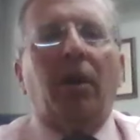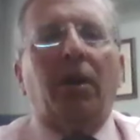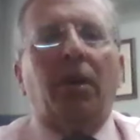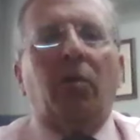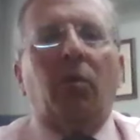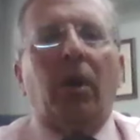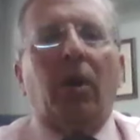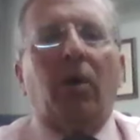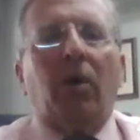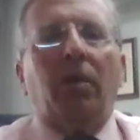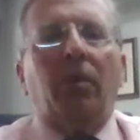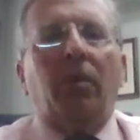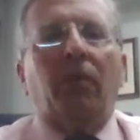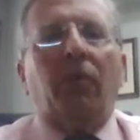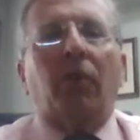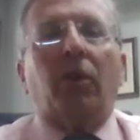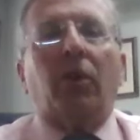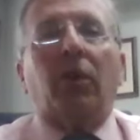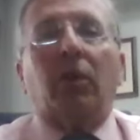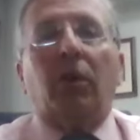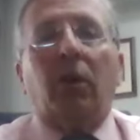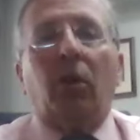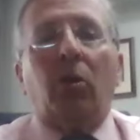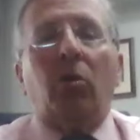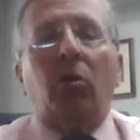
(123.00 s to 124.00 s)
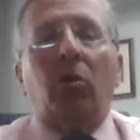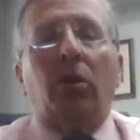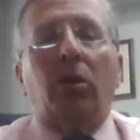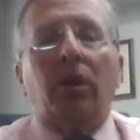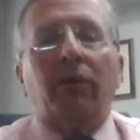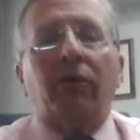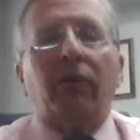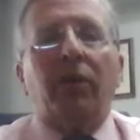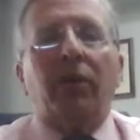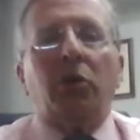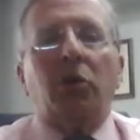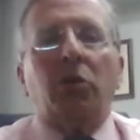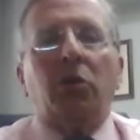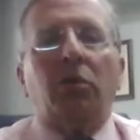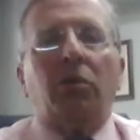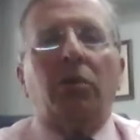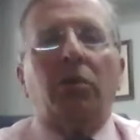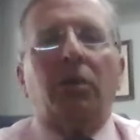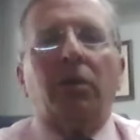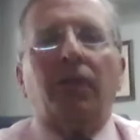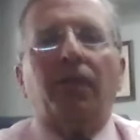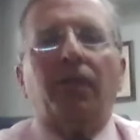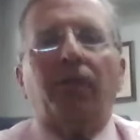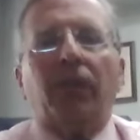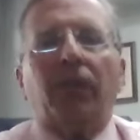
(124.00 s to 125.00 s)
honorarium for local
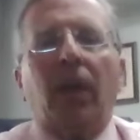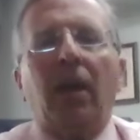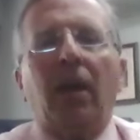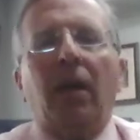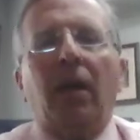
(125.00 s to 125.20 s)
officials?